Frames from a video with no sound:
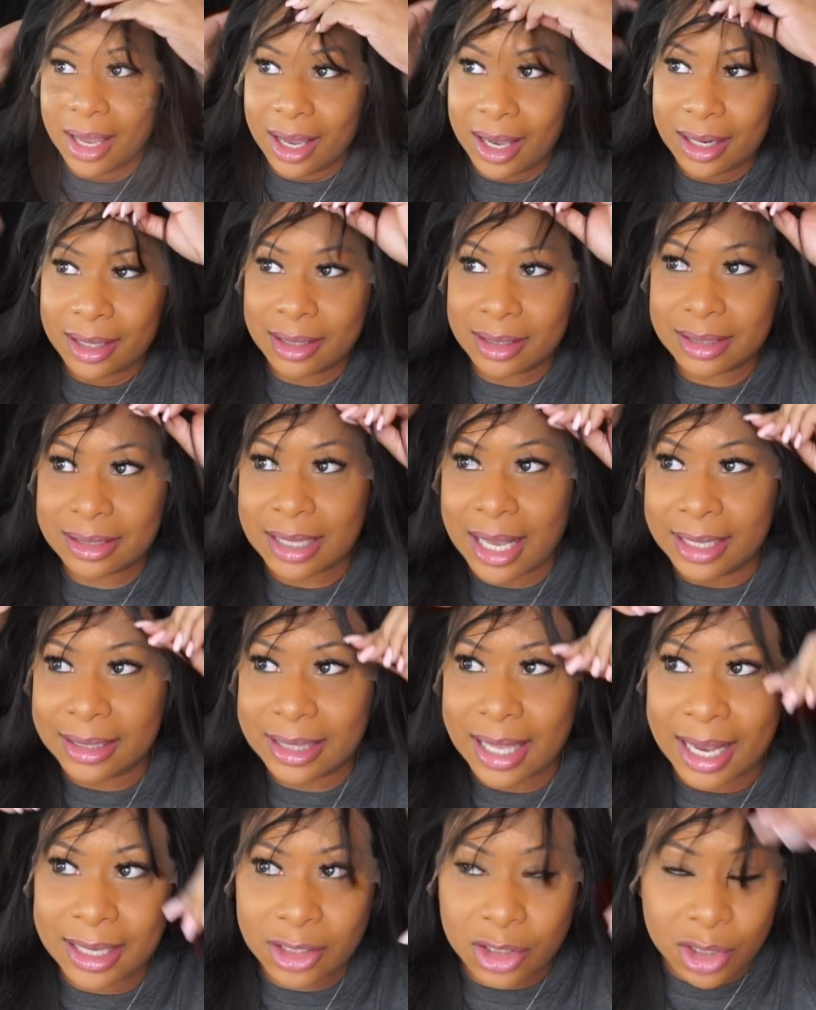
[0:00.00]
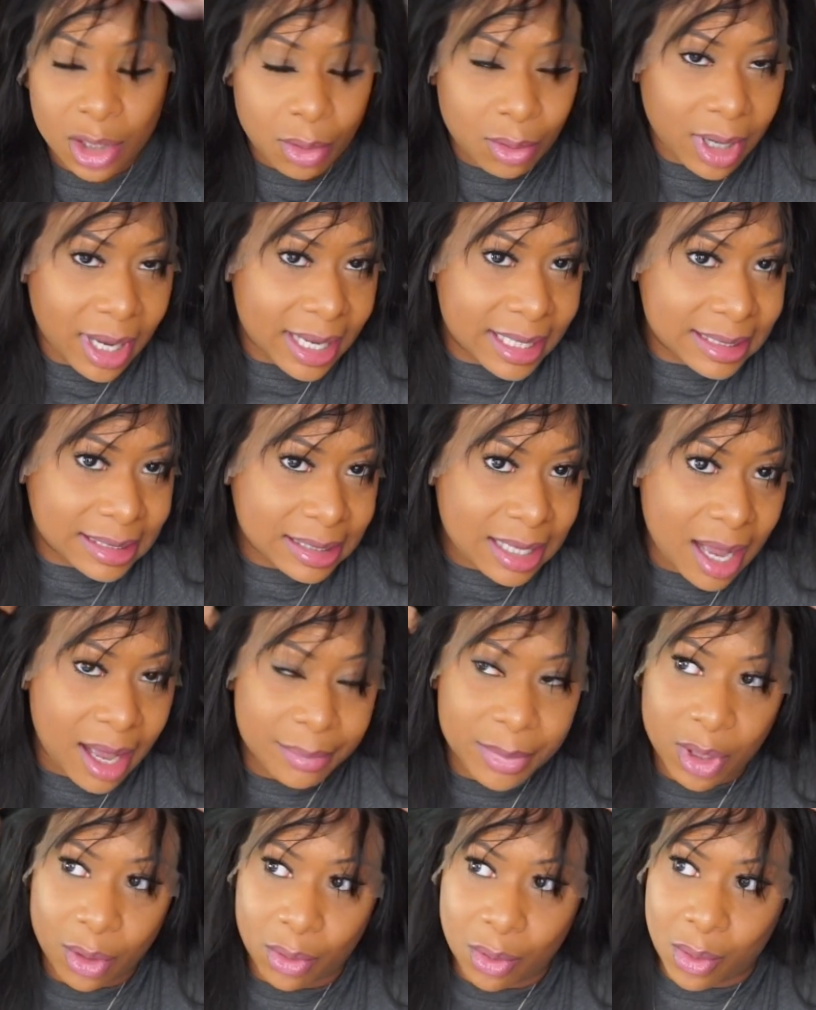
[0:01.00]
It looks like that joker is
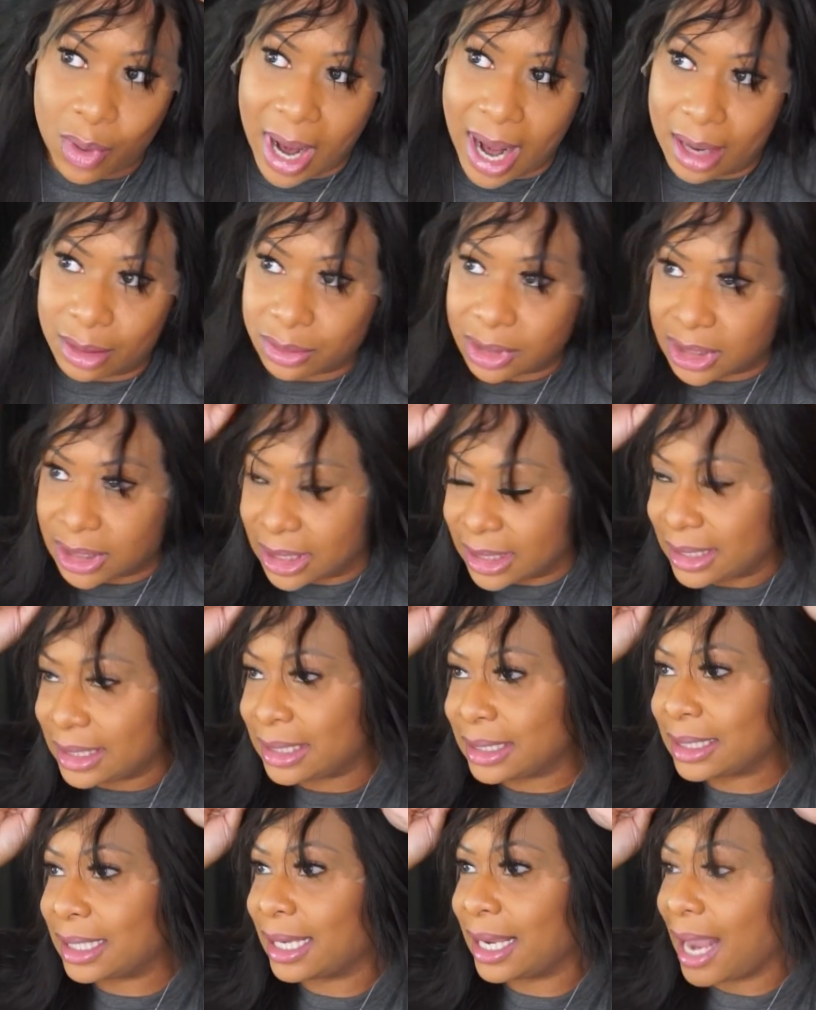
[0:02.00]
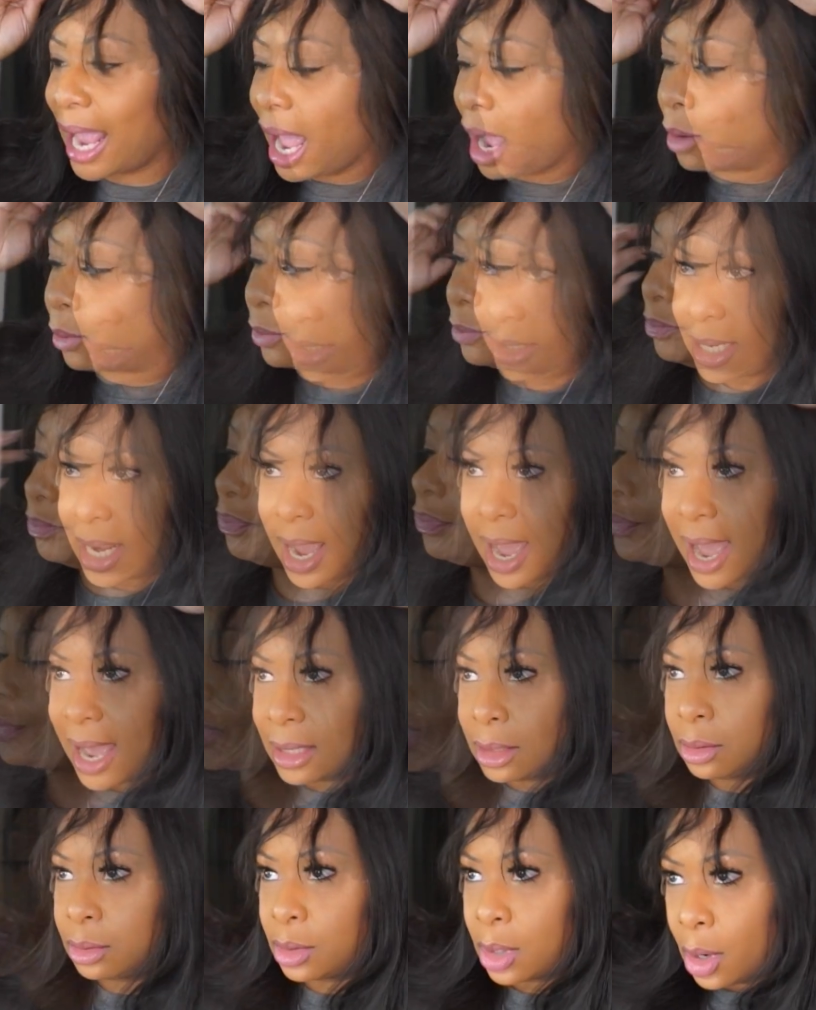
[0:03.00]
coming on out your scalp. Now, I
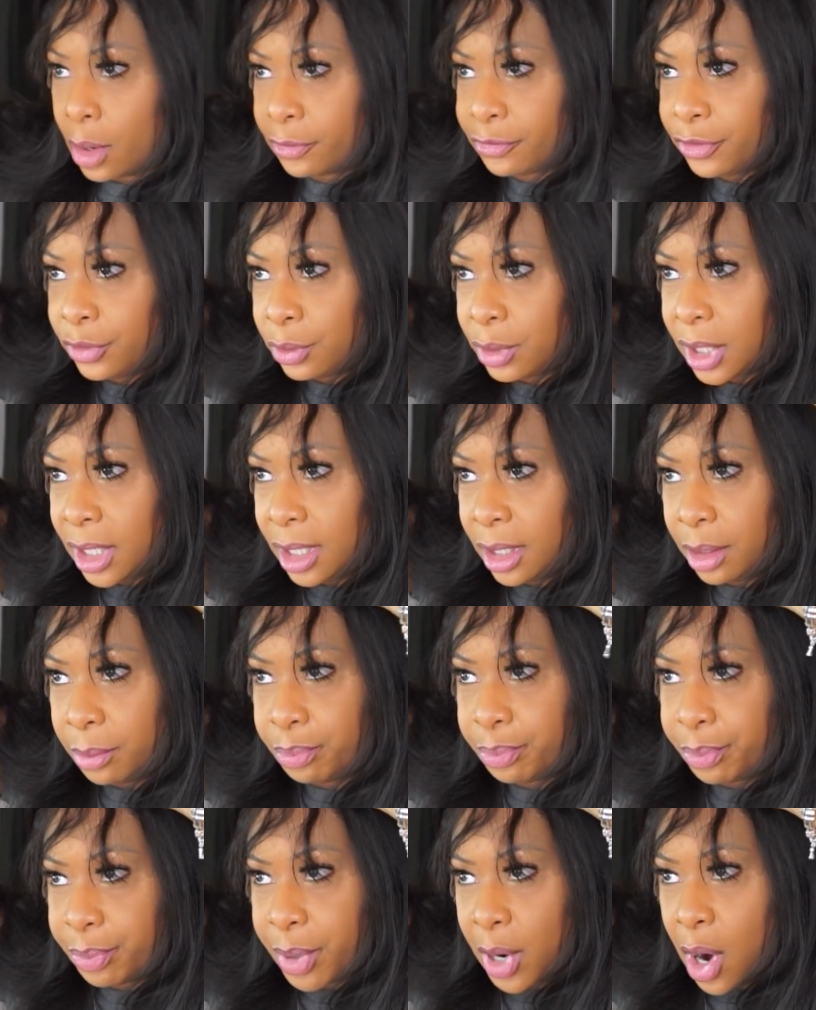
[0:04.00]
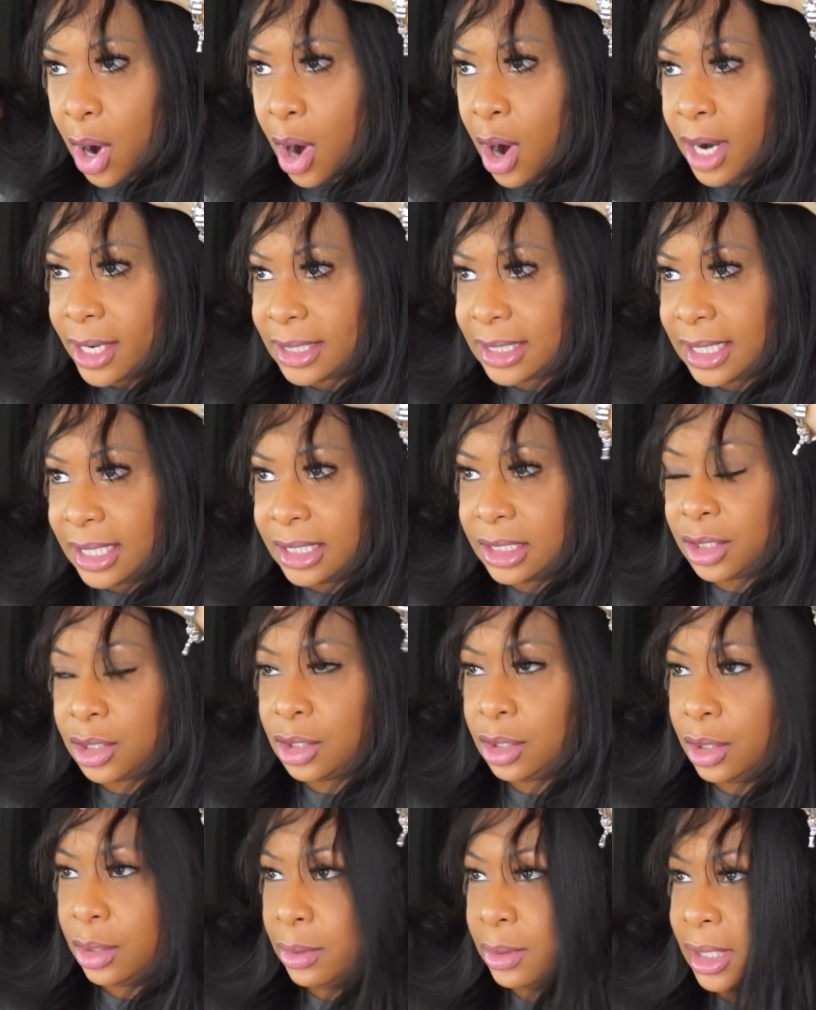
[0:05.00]
don't know if you can part
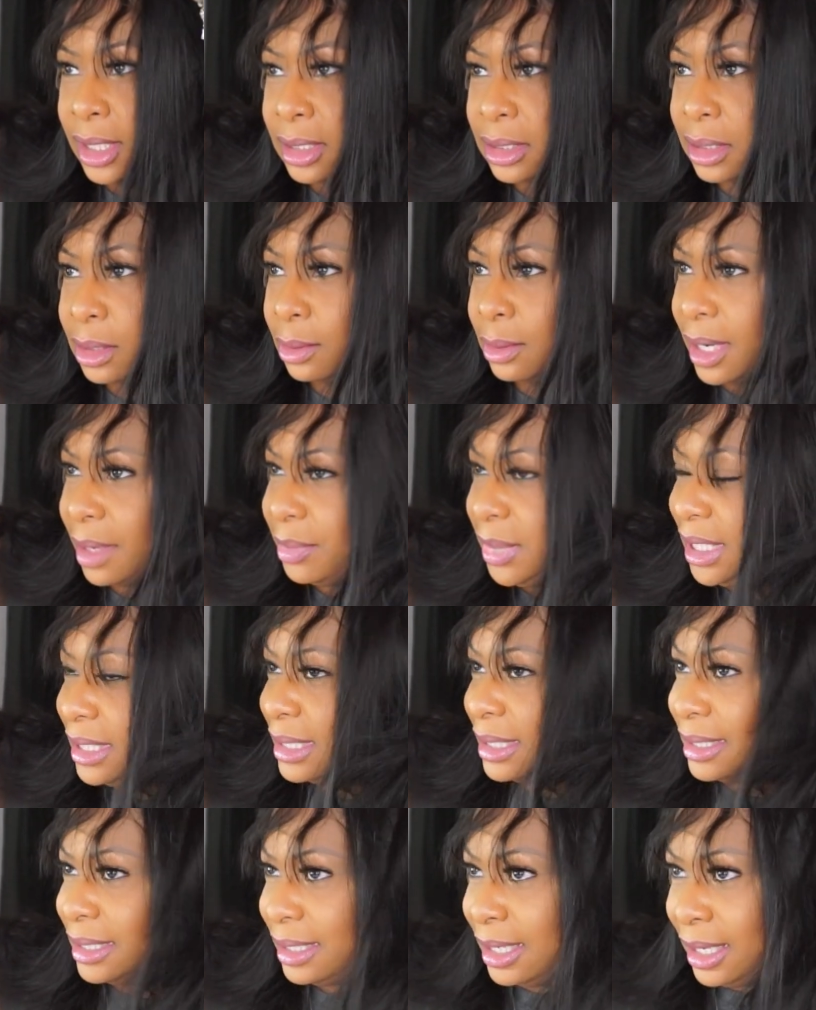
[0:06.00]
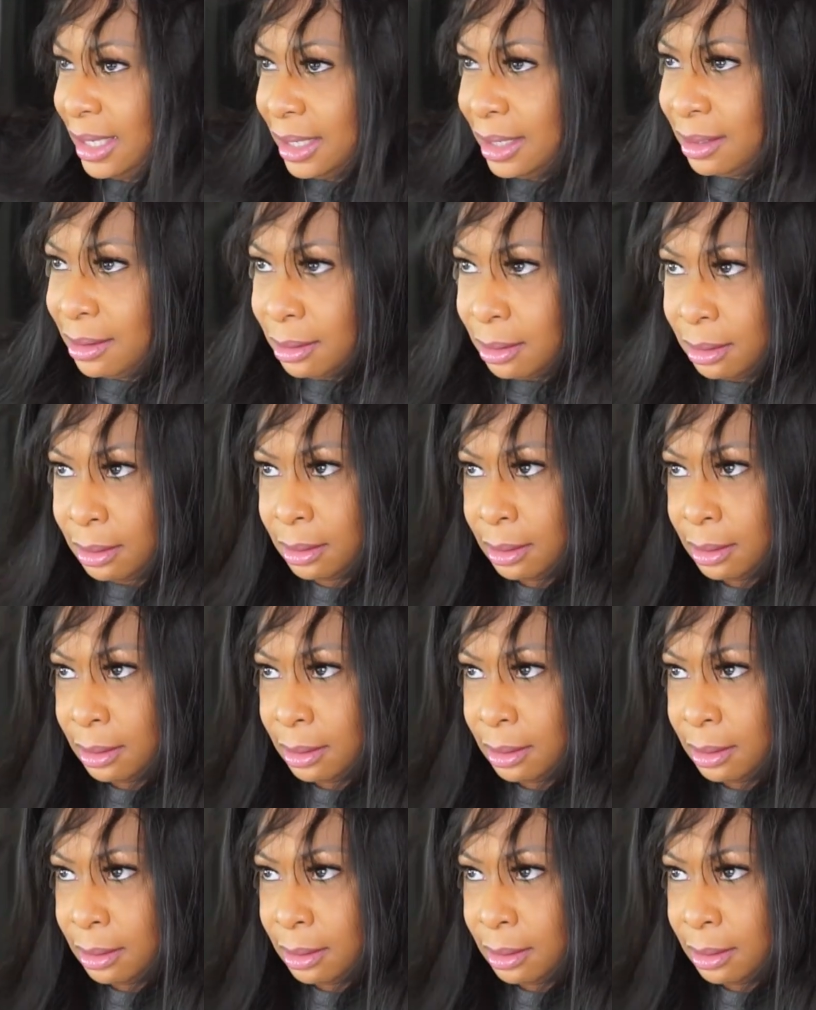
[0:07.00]
this unit, so let me see.